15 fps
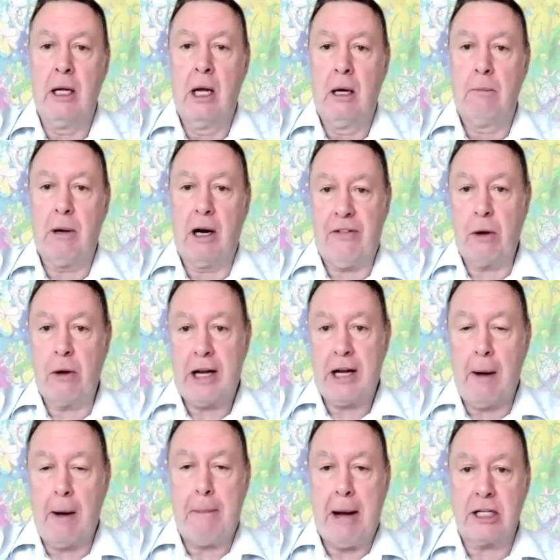But I think we'll
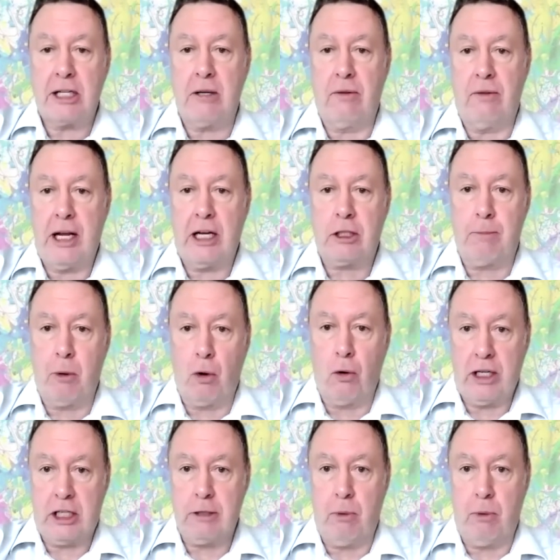come back to the
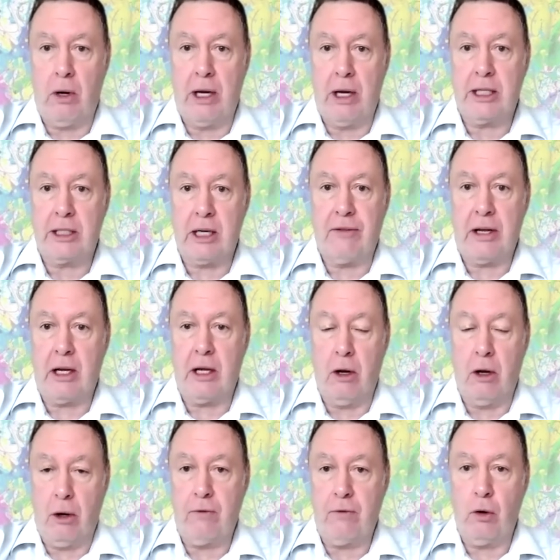explore-exploit, because I think a
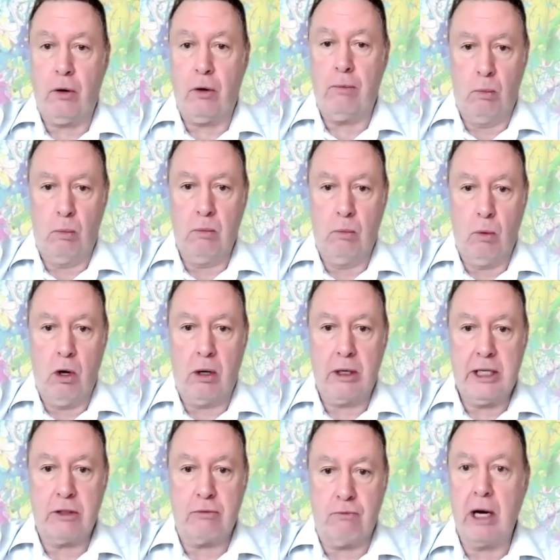lot of your work
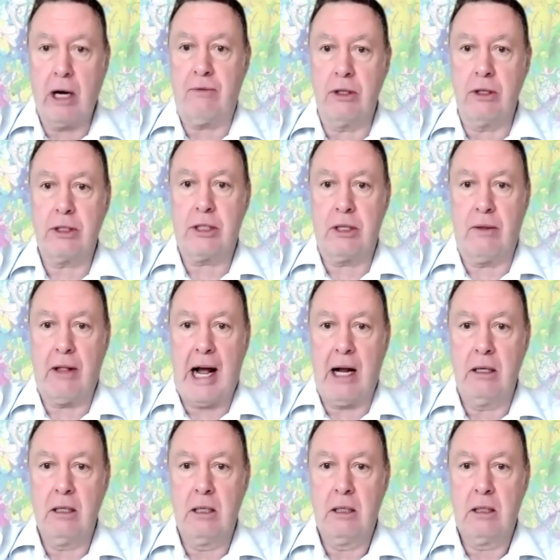is relevant to that
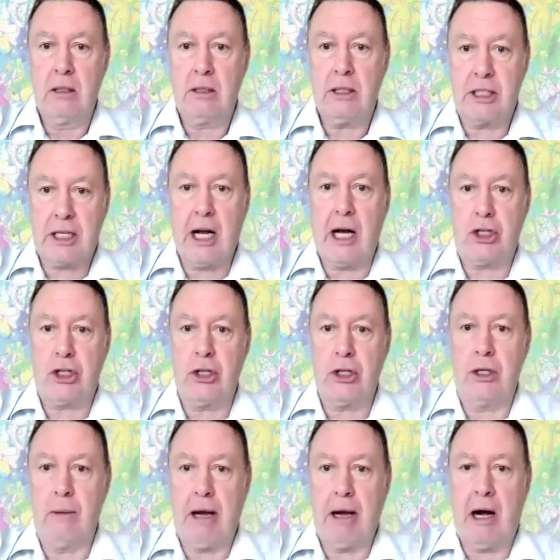discussion
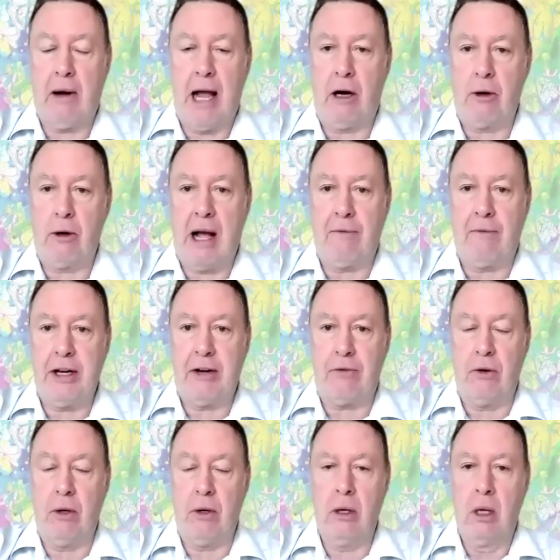about how you have
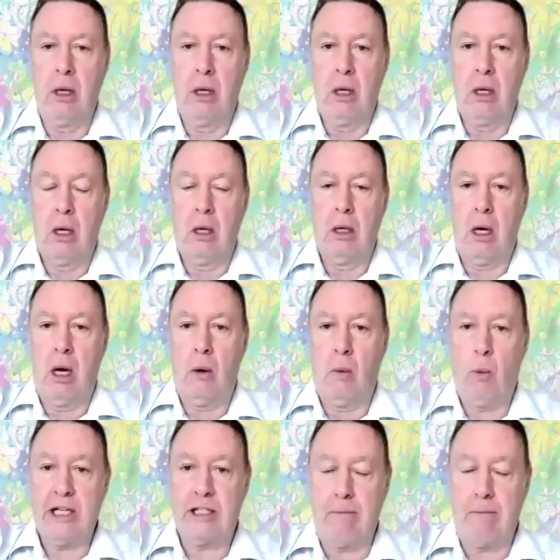different
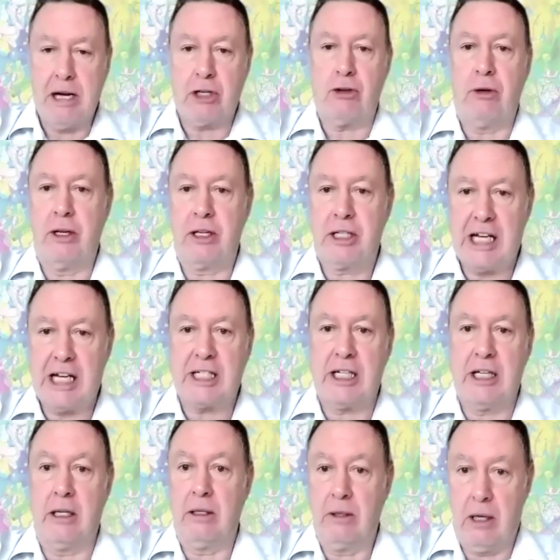ways of measuring,
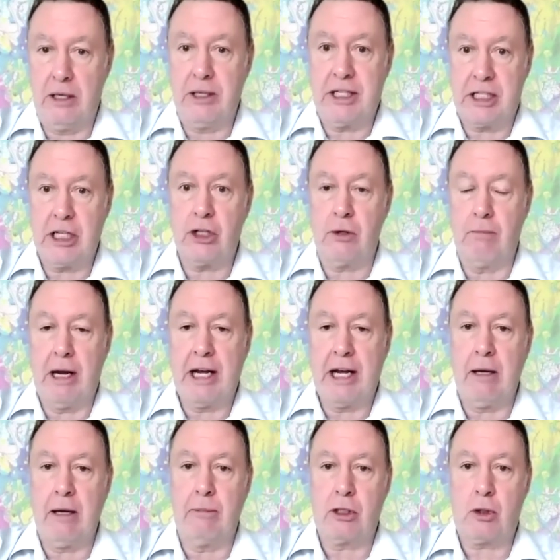assessing, and
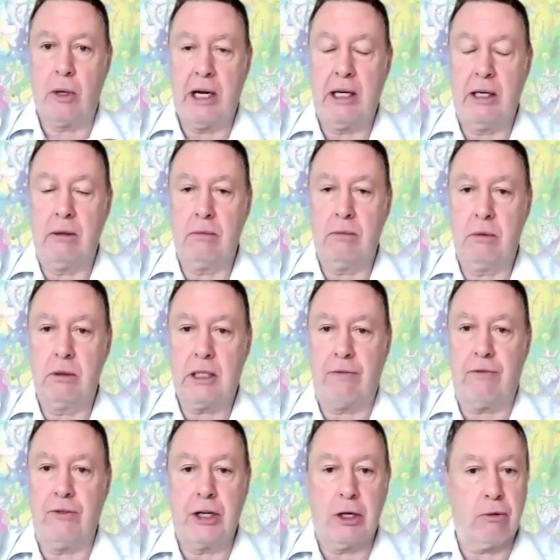decision-making between
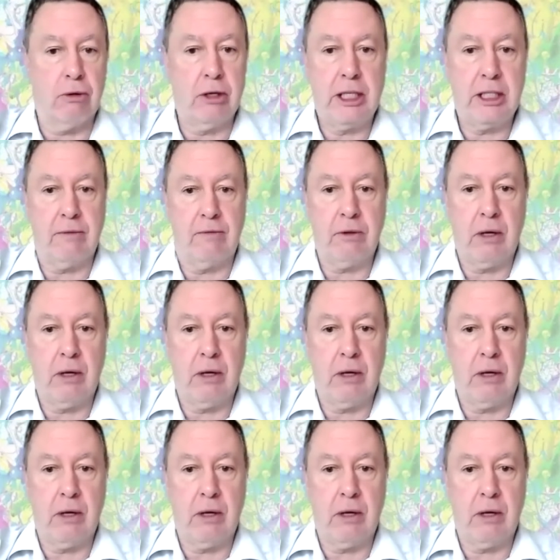different degrees of